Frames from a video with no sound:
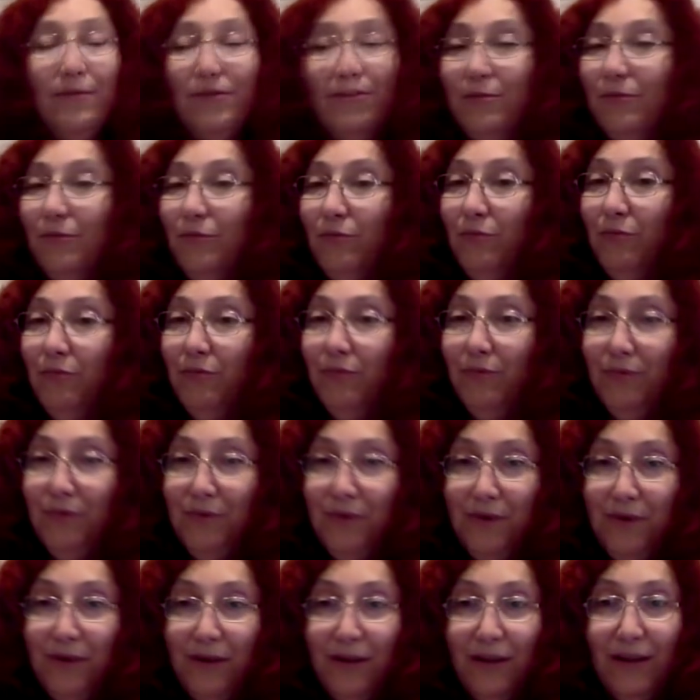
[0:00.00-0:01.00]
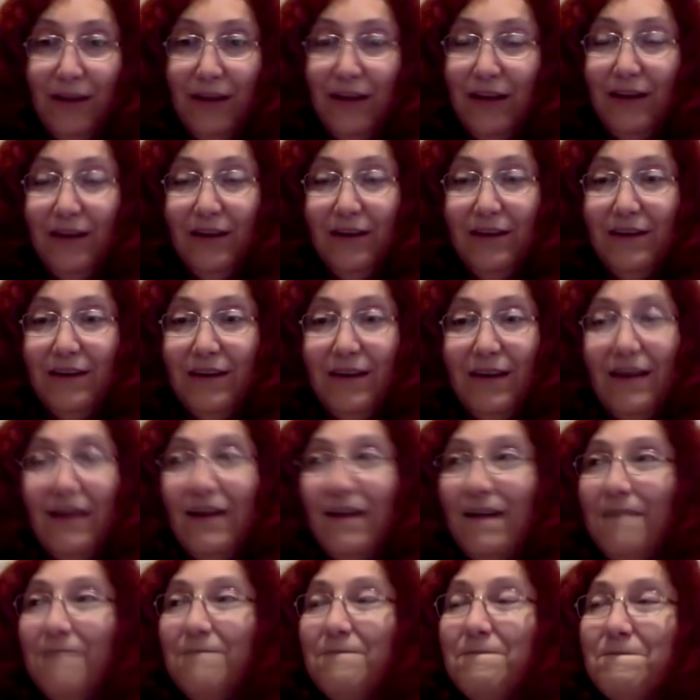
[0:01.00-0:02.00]
with some really
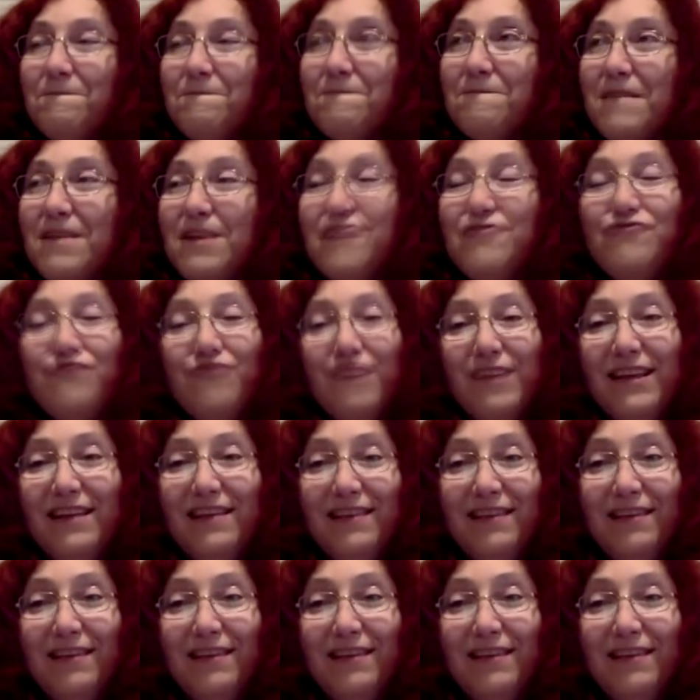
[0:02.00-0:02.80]
intriguing